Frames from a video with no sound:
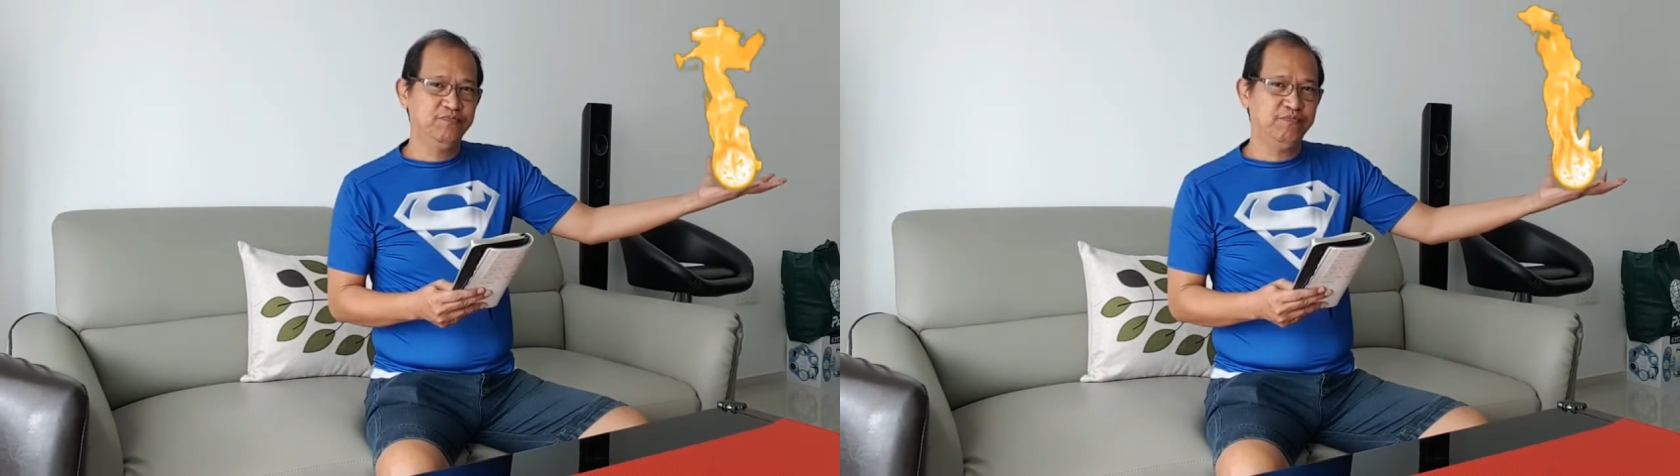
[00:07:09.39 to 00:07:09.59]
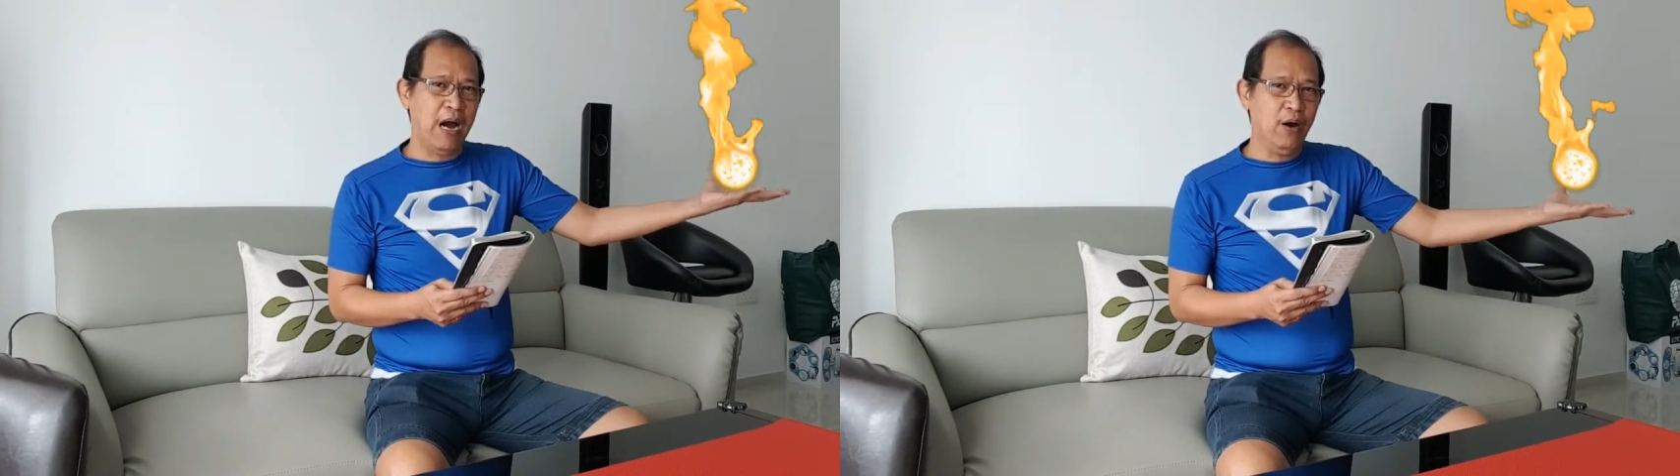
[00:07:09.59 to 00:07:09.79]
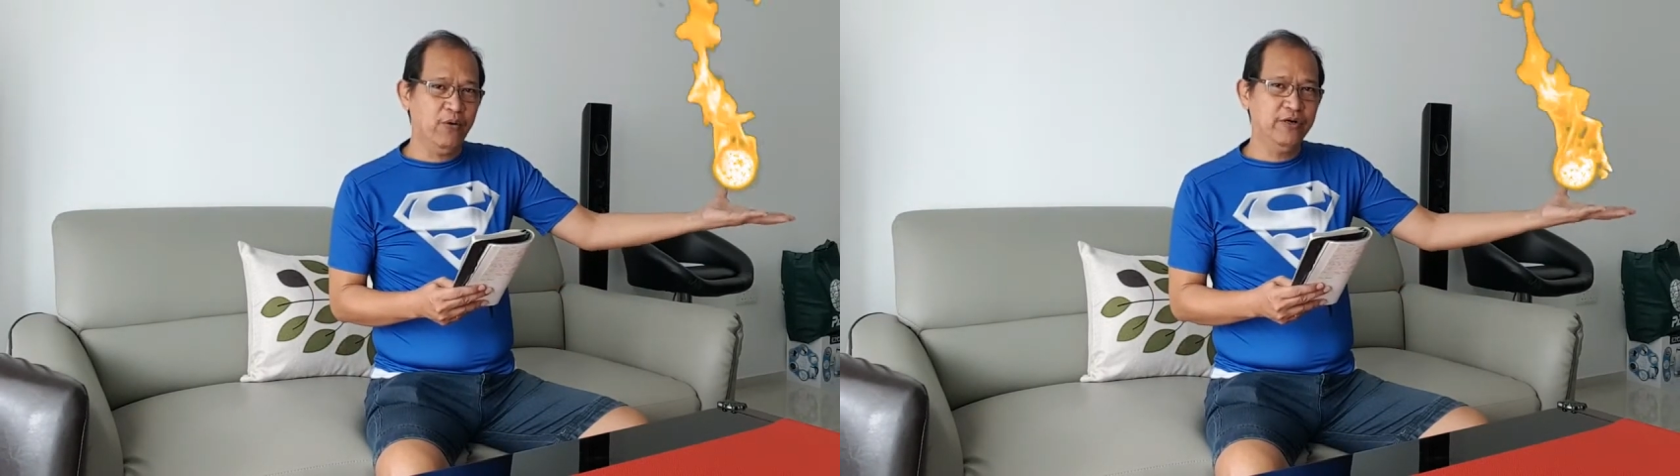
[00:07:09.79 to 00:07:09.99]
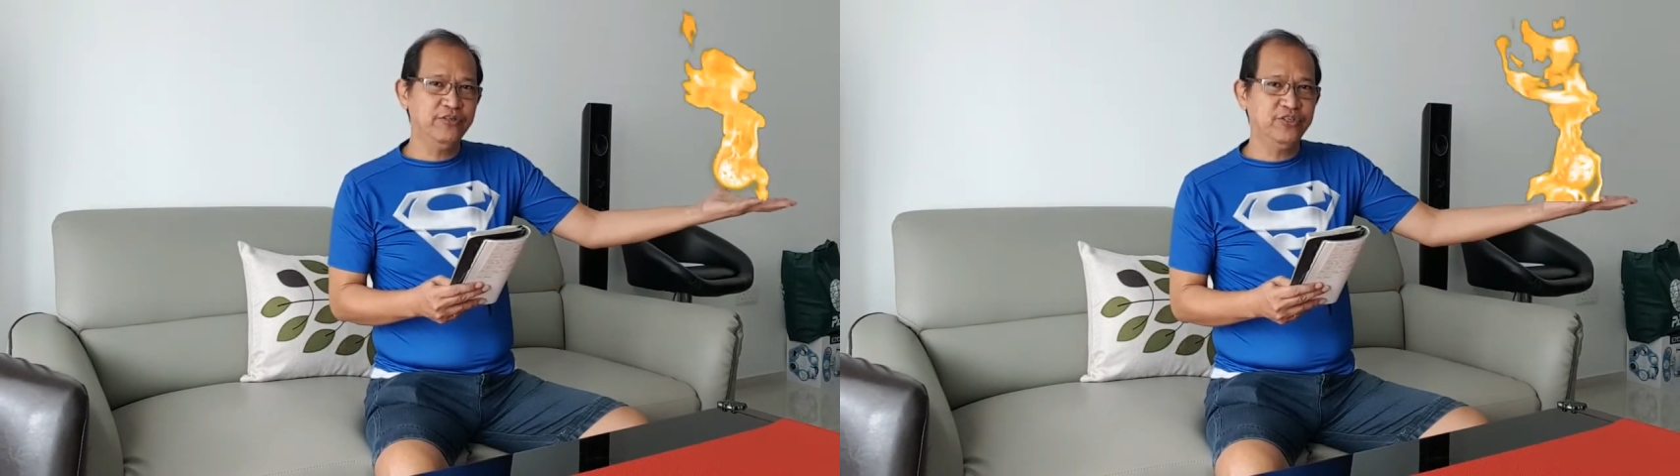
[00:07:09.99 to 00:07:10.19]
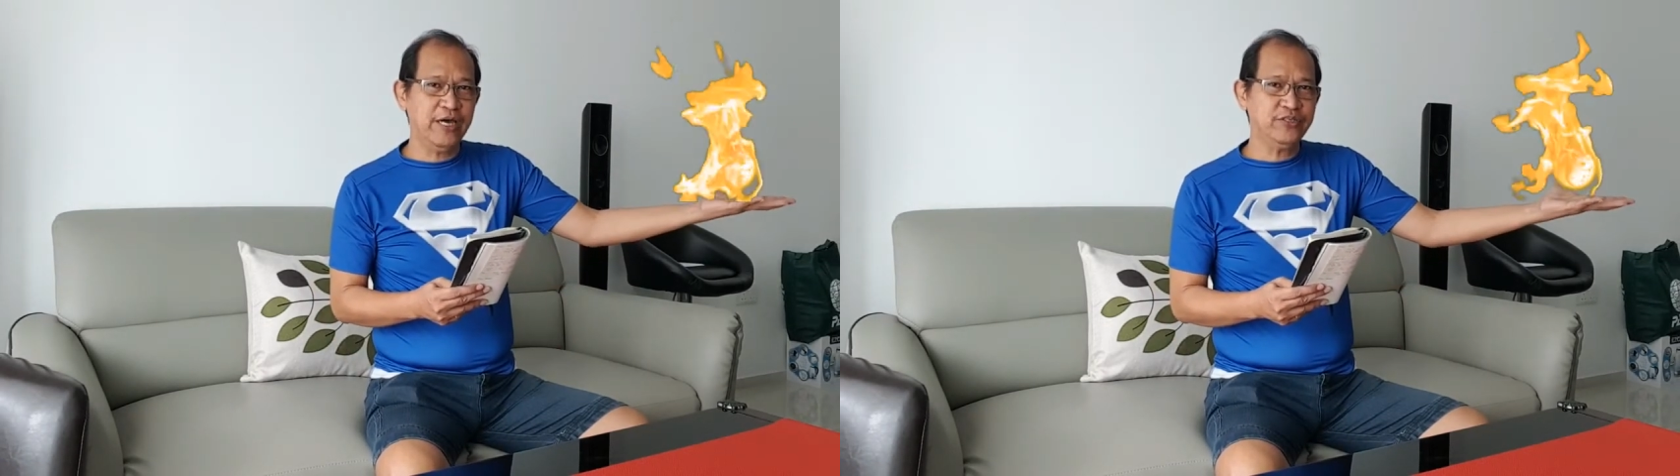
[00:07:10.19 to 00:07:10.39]
power
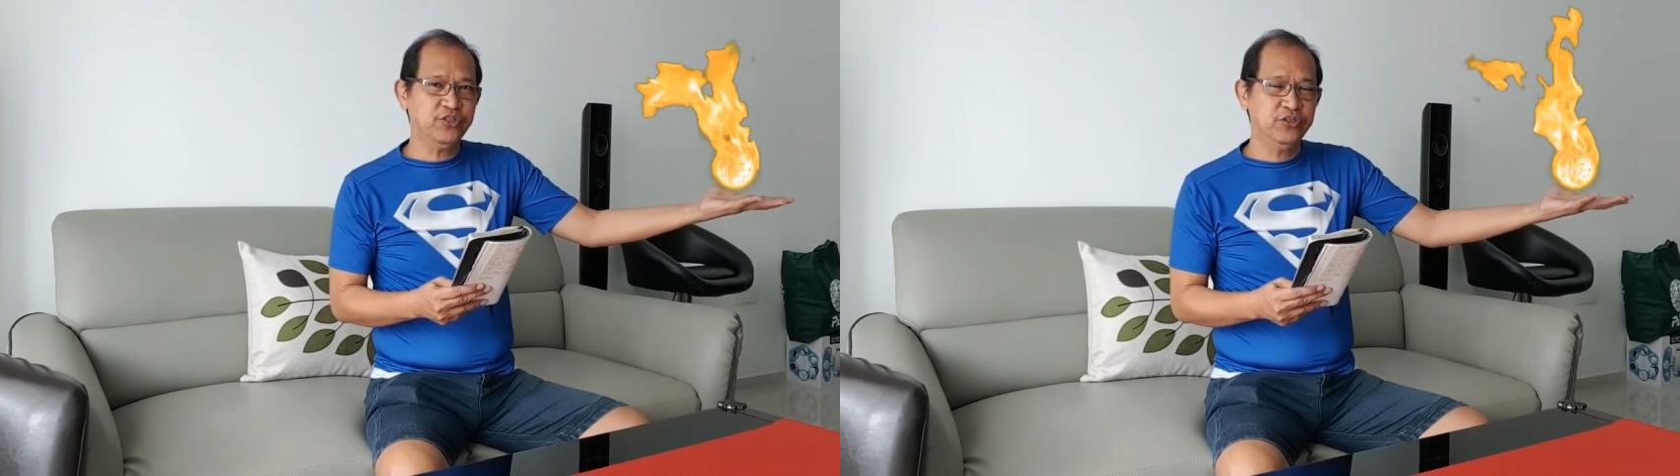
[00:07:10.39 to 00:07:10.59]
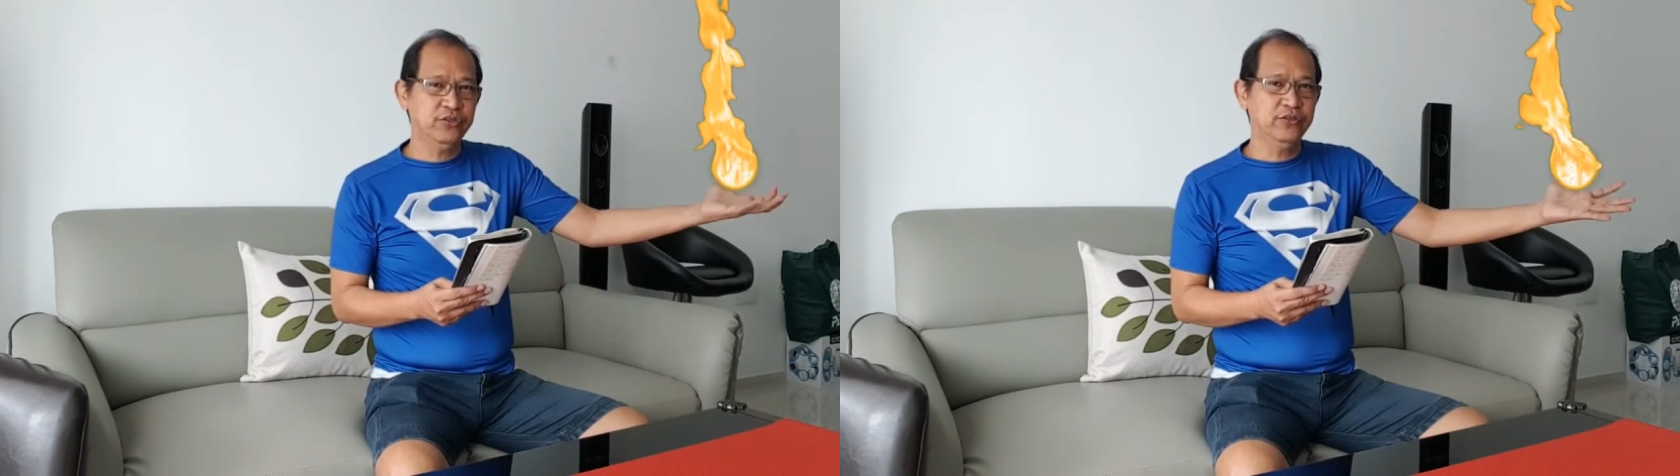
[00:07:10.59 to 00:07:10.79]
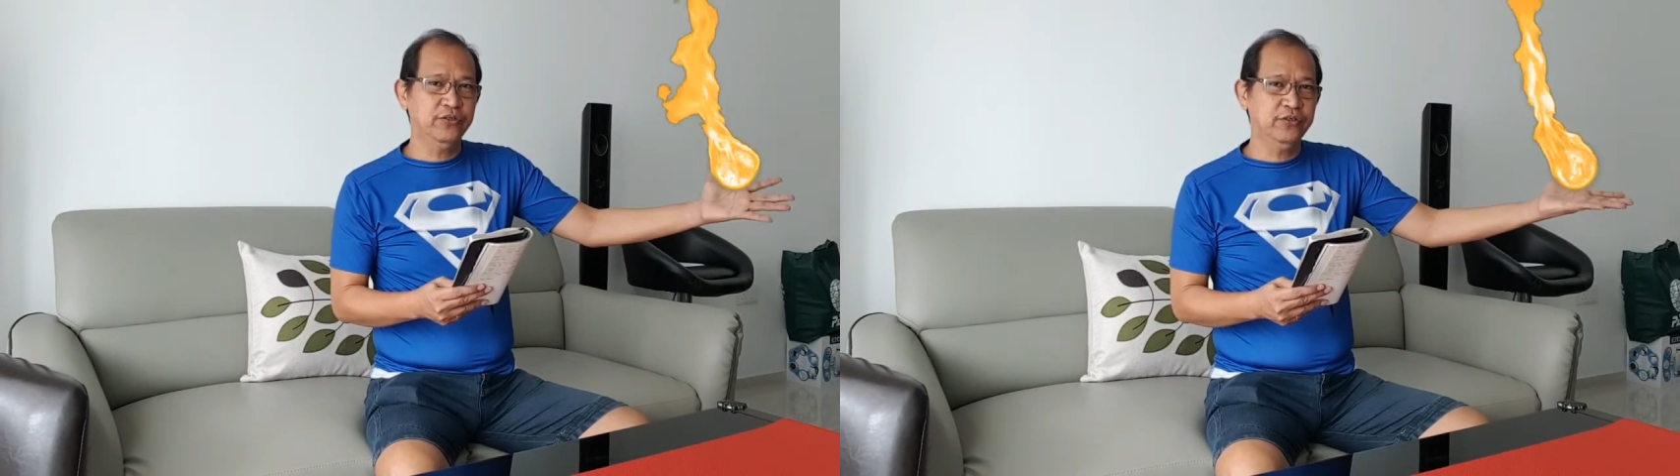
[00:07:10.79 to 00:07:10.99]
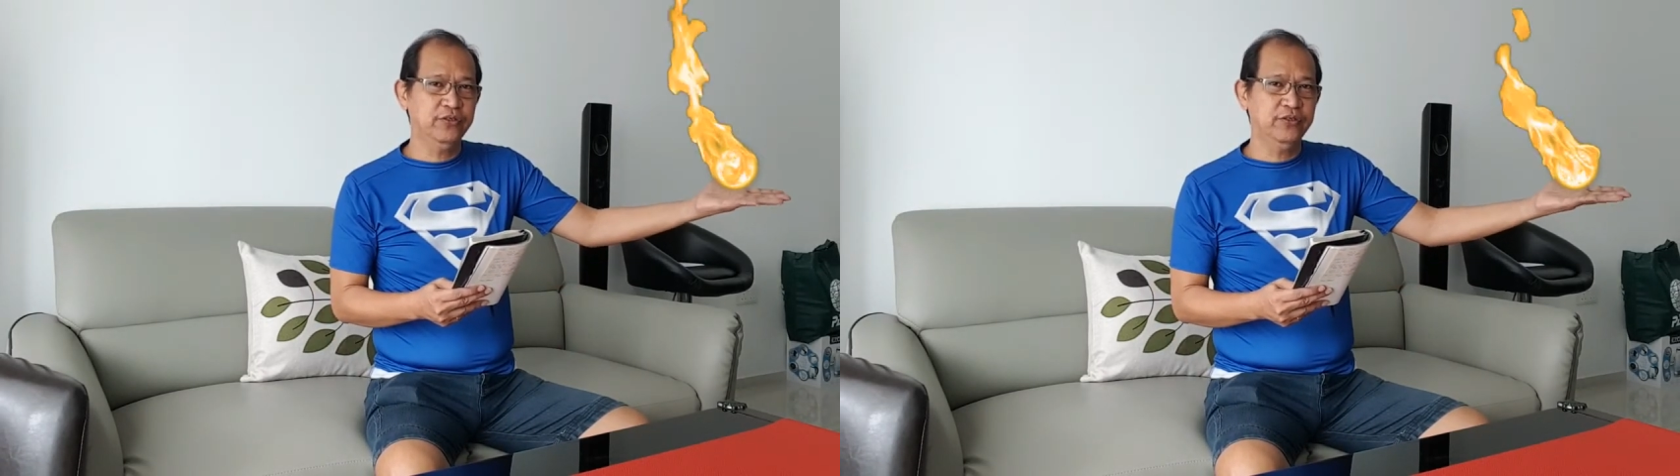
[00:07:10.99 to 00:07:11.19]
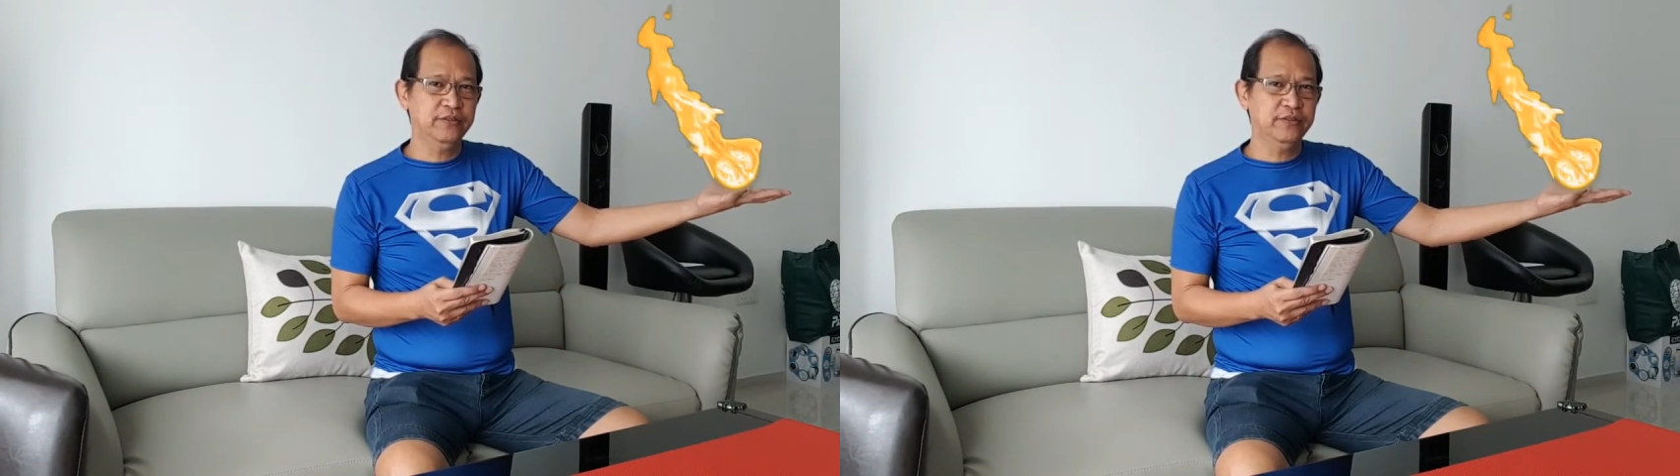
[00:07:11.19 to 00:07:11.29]
gesture.